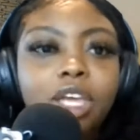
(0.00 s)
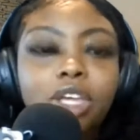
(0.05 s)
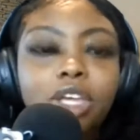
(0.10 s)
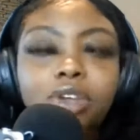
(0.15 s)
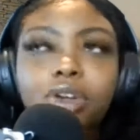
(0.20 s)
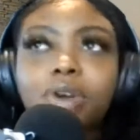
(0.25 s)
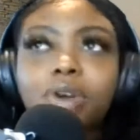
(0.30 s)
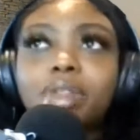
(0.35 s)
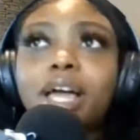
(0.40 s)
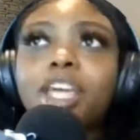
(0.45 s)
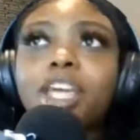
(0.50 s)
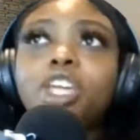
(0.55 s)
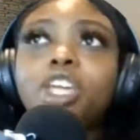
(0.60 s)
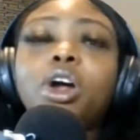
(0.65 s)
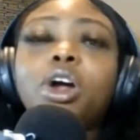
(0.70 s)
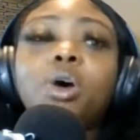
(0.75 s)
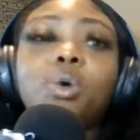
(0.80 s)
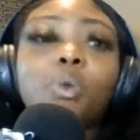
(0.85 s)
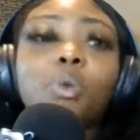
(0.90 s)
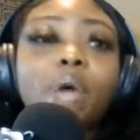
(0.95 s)
Like,
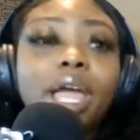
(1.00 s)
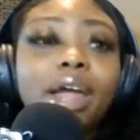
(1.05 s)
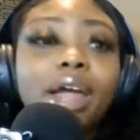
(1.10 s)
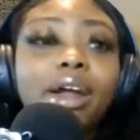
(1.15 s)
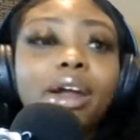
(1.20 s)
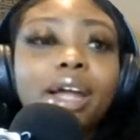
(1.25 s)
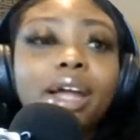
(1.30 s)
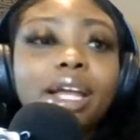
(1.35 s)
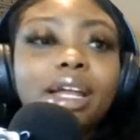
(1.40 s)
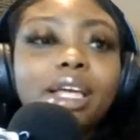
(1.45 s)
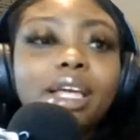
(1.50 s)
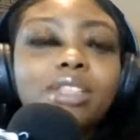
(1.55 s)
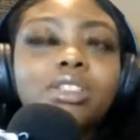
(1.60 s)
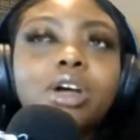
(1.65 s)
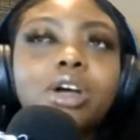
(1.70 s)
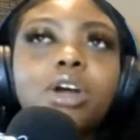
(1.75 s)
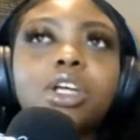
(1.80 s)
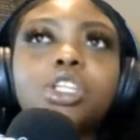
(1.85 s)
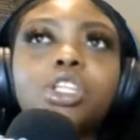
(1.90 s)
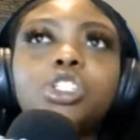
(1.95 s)
you're aware. And as
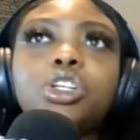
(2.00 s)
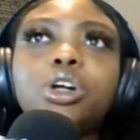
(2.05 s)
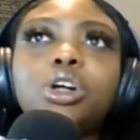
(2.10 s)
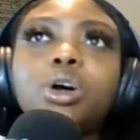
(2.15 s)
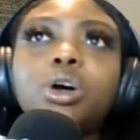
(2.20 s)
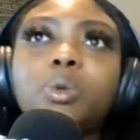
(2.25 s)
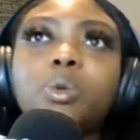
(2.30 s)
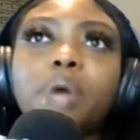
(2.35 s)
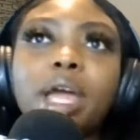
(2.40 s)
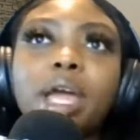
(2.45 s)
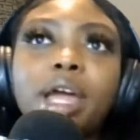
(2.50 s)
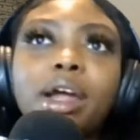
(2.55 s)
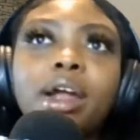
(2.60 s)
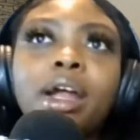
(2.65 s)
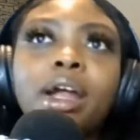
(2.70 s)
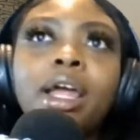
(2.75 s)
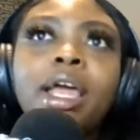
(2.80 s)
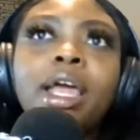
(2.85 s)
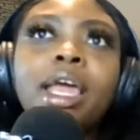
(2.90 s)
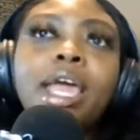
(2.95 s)
long as you're
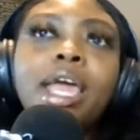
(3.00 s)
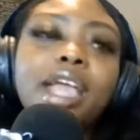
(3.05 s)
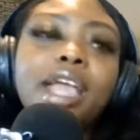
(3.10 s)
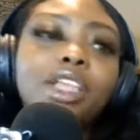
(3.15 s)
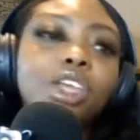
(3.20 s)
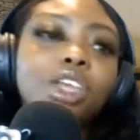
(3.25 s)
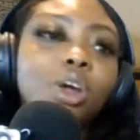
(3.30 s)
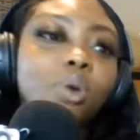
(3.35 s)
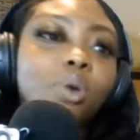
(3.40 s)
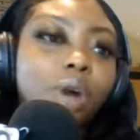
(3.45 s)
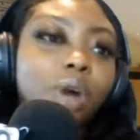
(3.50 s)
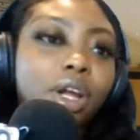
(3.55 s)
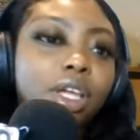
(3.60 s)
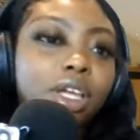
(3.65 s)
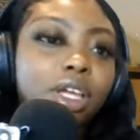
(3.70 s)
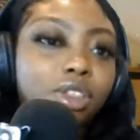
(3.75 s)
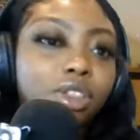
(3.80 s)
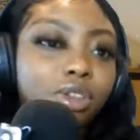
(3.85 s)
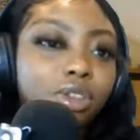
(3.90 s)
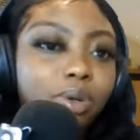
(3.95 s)
aware and you're
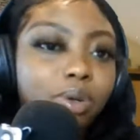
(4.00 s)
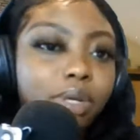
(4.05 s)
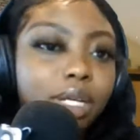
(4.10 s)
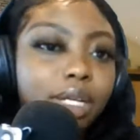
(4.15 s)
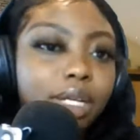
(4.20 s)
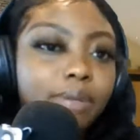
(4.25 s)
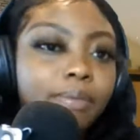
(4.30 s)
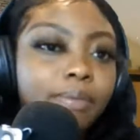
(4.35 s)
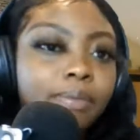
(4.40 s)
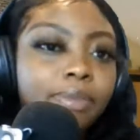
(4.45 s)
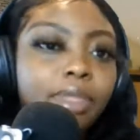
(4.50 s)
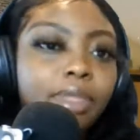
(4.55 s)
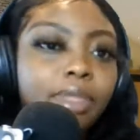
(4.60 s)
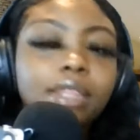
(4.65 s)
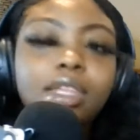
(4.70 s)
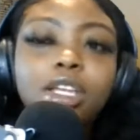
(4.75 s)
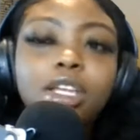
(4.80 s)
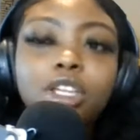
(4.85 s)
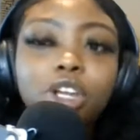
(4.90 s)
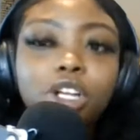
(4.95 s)
working through it,
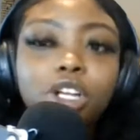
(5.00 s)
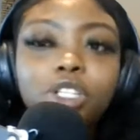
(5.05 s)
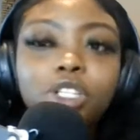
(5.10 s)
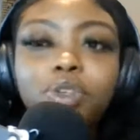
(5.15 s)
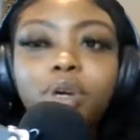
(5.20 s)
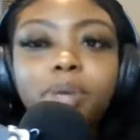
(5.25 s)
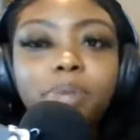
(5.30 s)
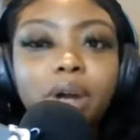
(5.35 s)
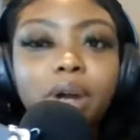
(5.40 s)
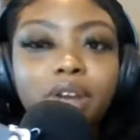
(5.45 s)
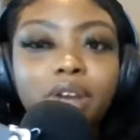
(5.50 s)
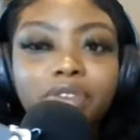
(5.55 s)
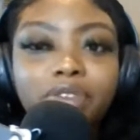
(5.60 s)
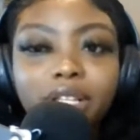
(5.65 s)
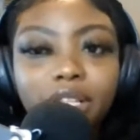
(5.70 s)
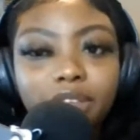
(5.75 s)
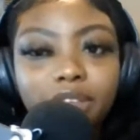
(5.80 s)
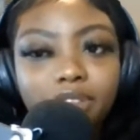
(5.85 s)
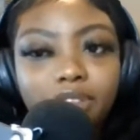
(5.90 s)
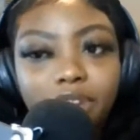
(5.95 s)
then you're doing
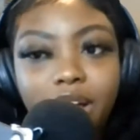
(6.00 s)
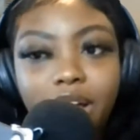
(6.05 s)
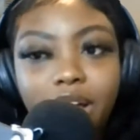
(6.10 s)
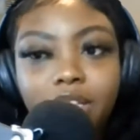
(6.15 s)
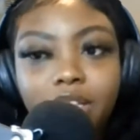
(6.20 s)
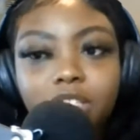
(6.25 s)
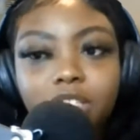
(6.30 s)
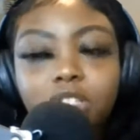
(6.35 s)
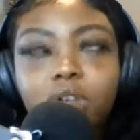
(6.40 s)
perfectly fine.